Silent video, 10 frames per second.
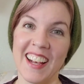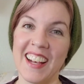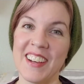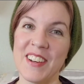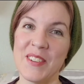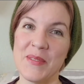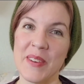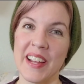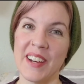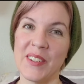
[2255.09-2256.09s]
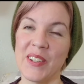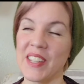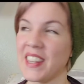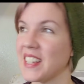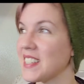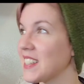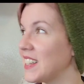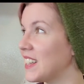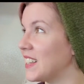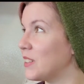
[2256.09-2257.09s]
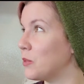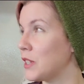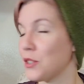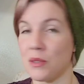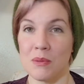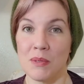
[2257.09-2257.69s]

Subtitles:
or things that which